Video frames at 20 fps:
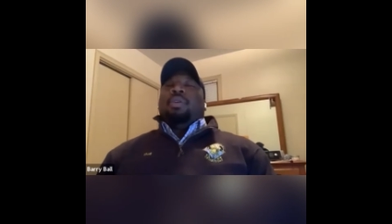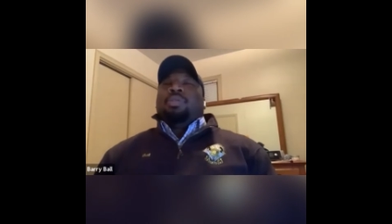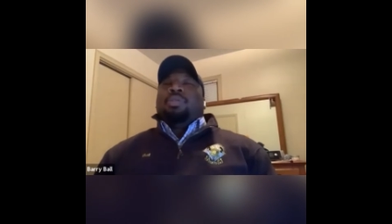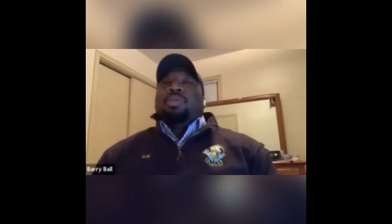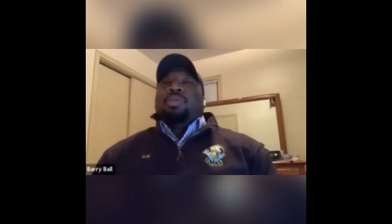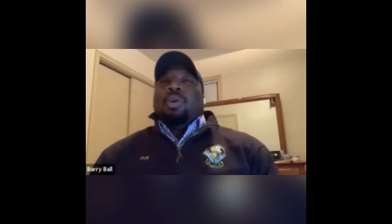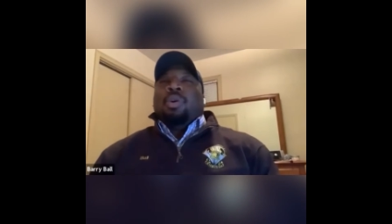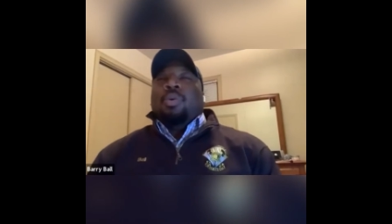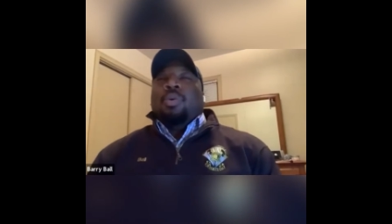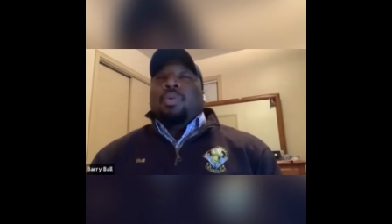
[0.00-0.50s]

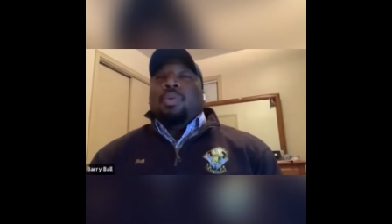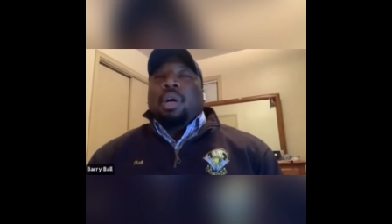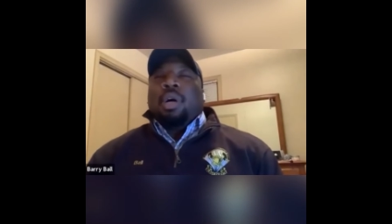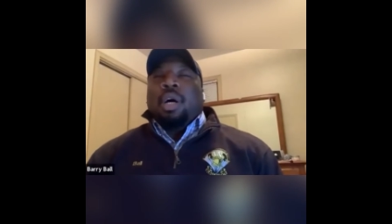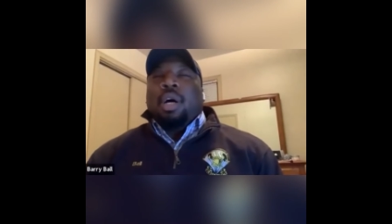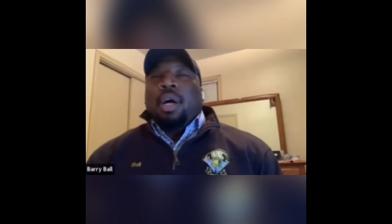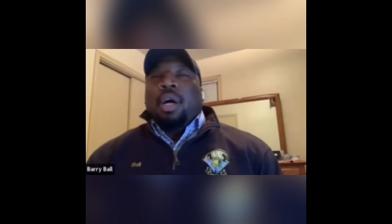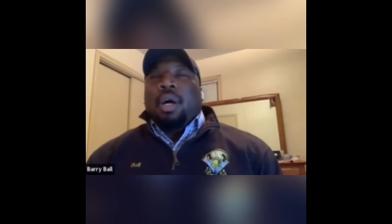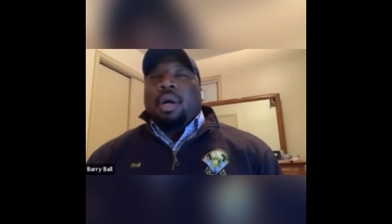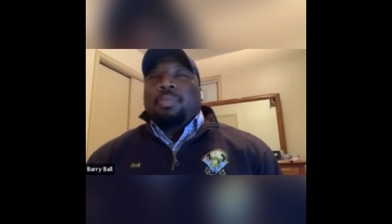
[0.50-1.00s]
So
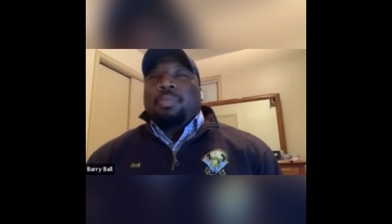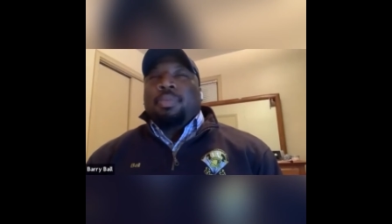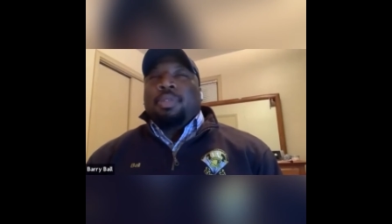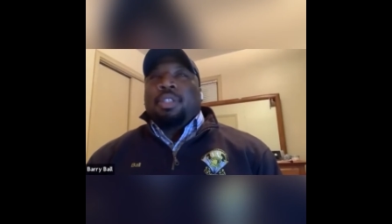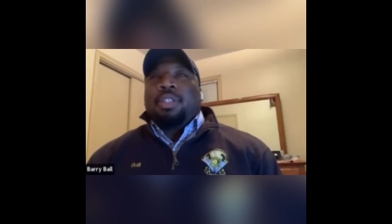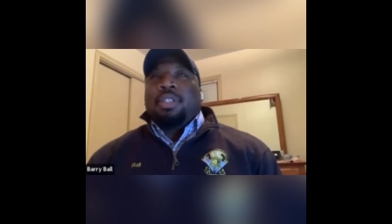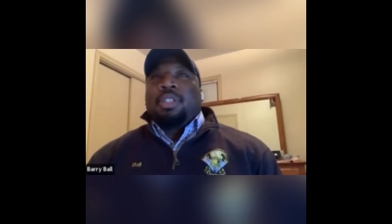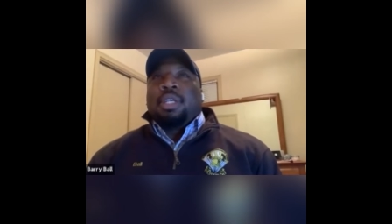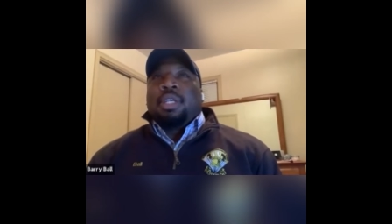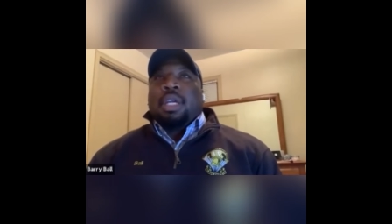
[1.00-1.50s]

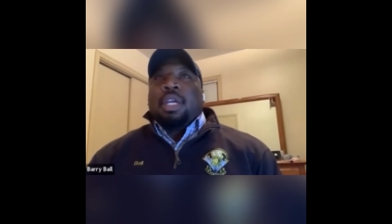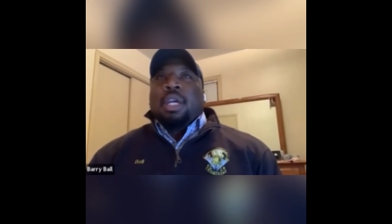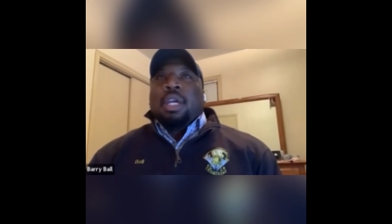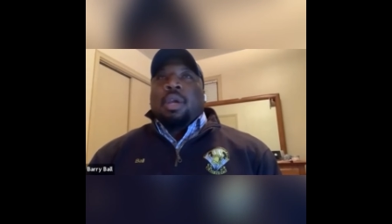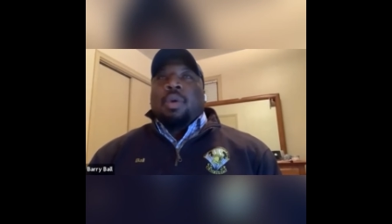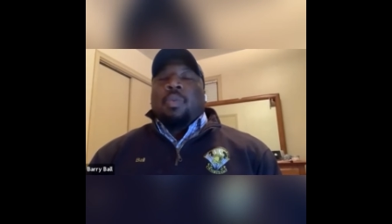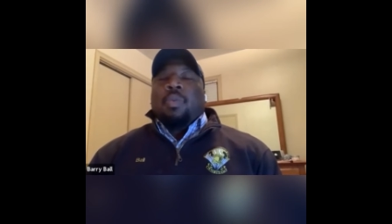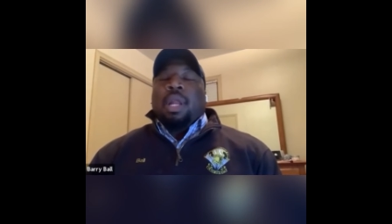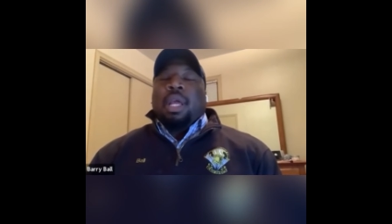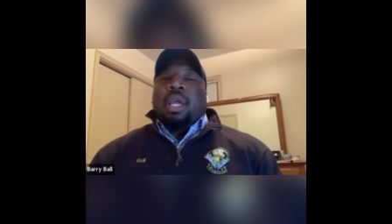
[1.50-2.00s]
just
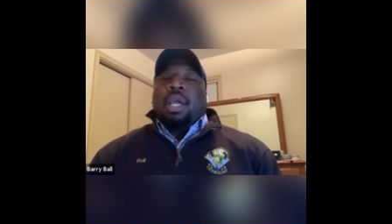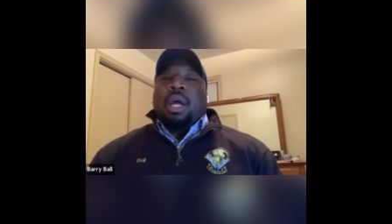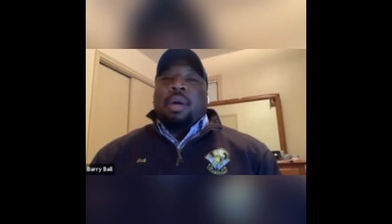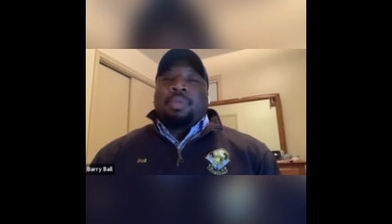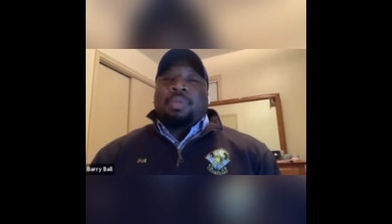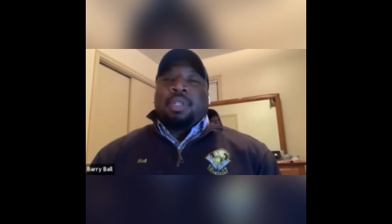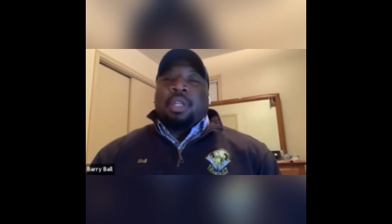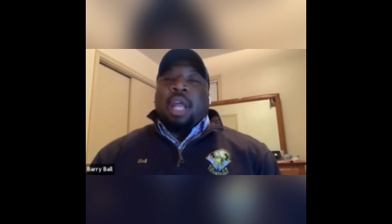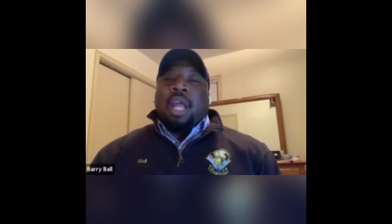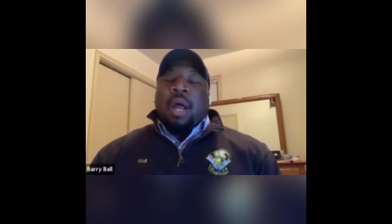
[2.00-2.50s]
when it
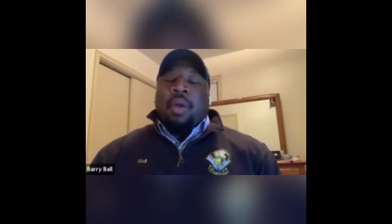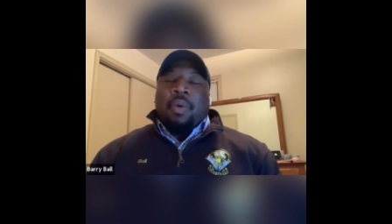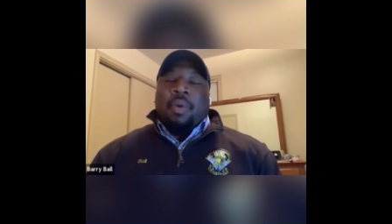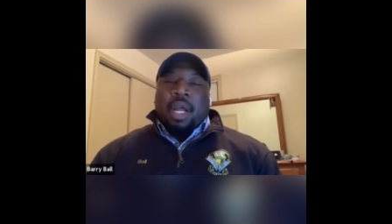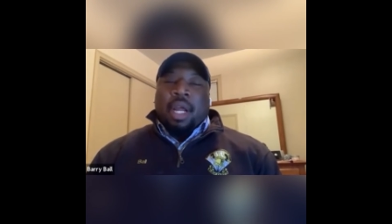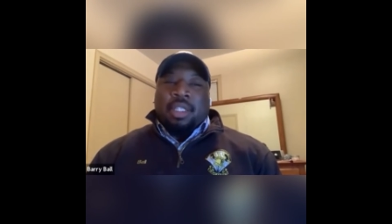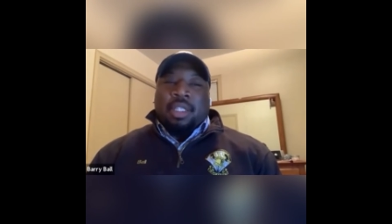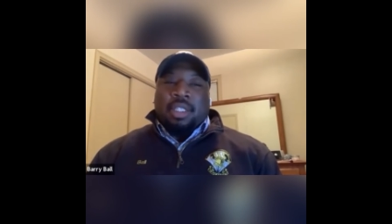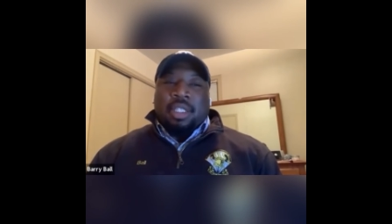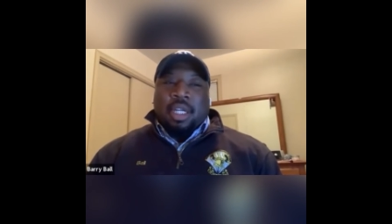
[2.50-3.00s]
comes to
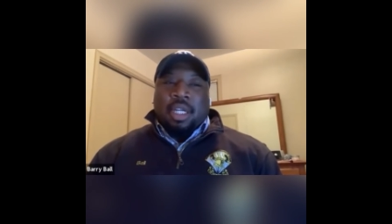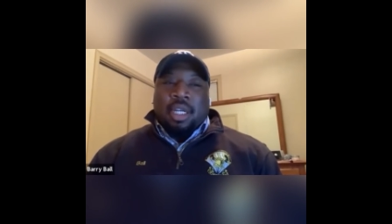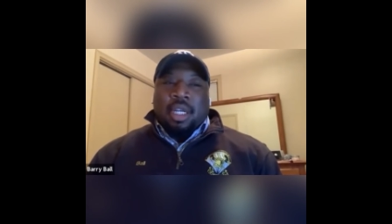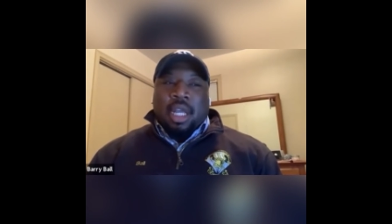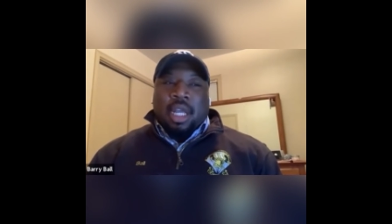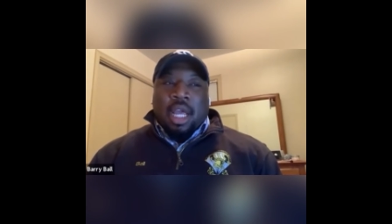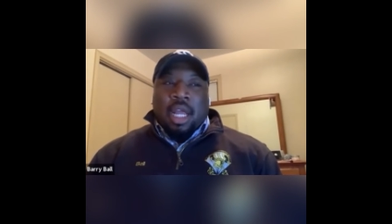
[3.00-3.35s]
direction,